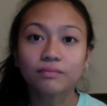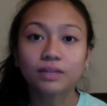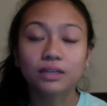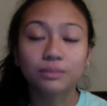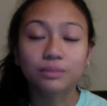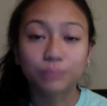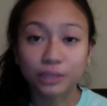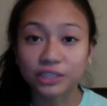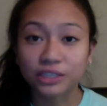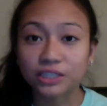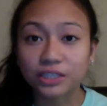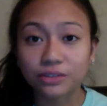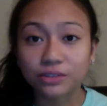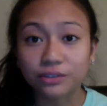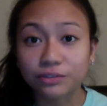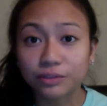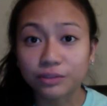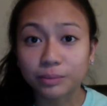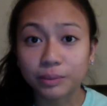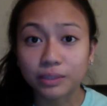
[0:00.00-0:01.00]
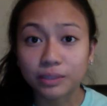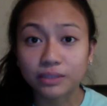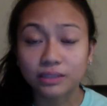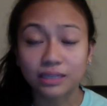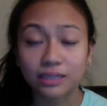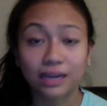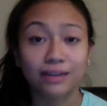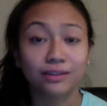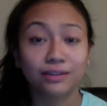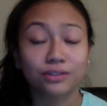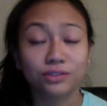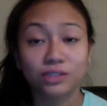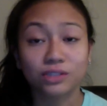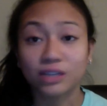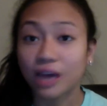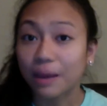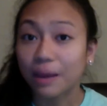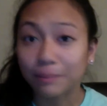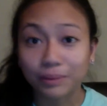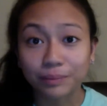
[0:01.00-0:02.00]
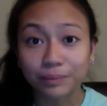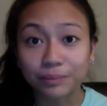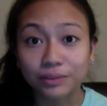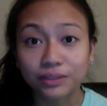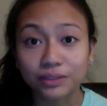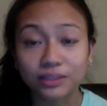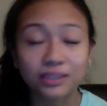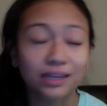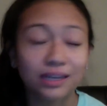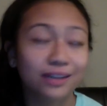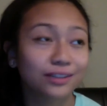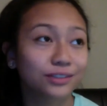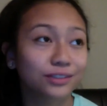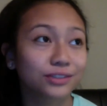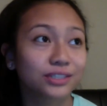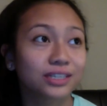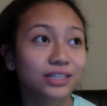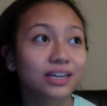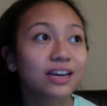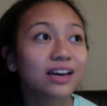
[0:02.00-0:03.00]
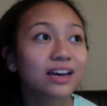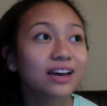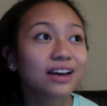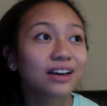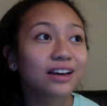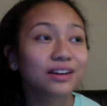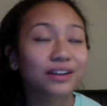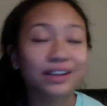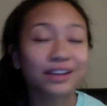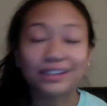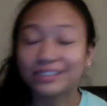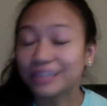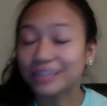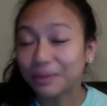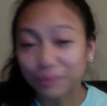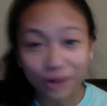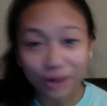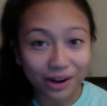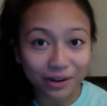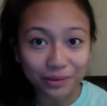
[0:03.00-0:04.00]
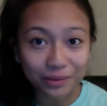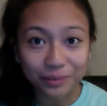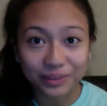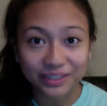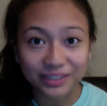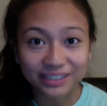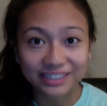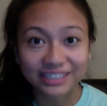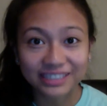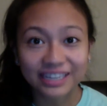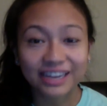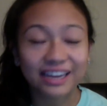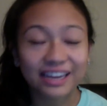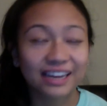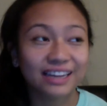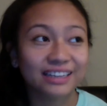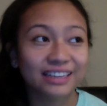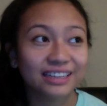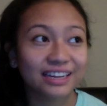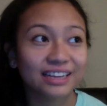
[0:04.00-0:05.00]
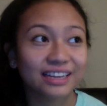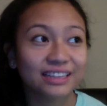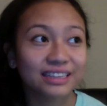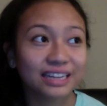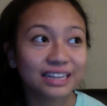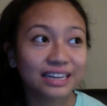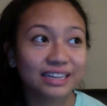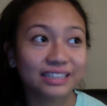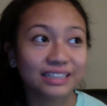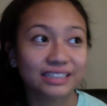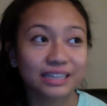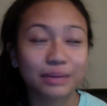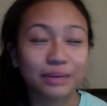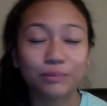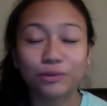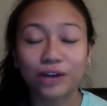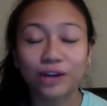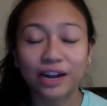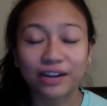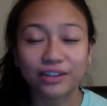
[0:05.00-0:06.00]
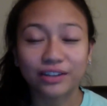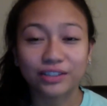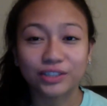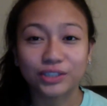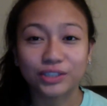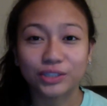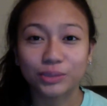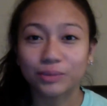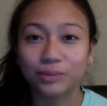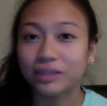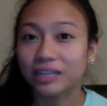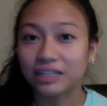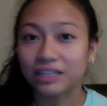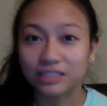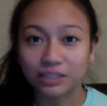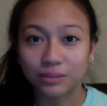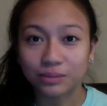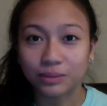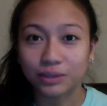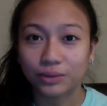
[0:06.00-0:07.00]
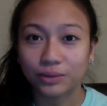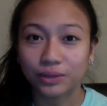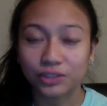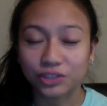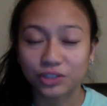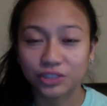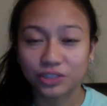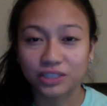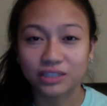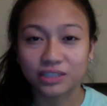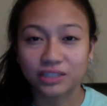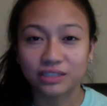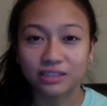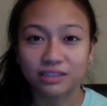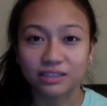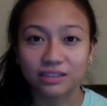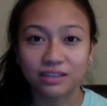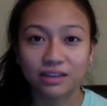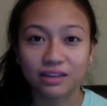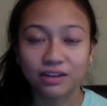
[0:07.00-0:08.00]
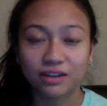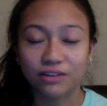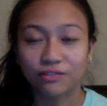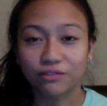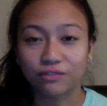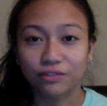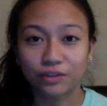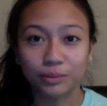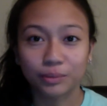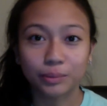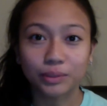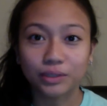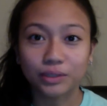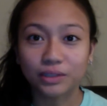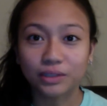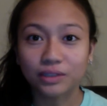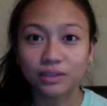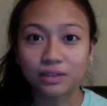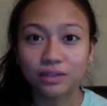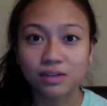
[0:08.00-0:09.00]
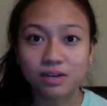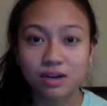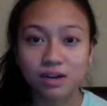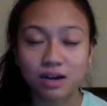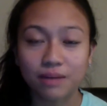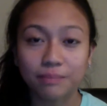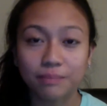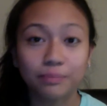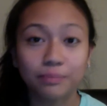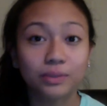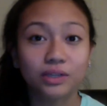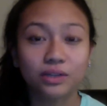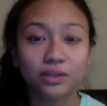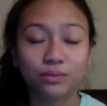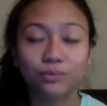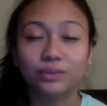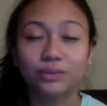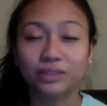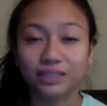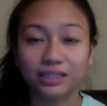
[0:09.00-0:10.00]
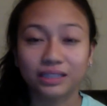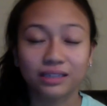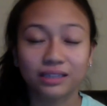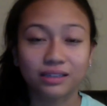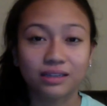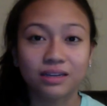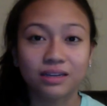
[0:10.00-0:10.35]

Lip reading: Princeton Review books, I used Kaplan books, I used Exam Cracker books, and the Exam Cracker's 1001 Questions verbal book really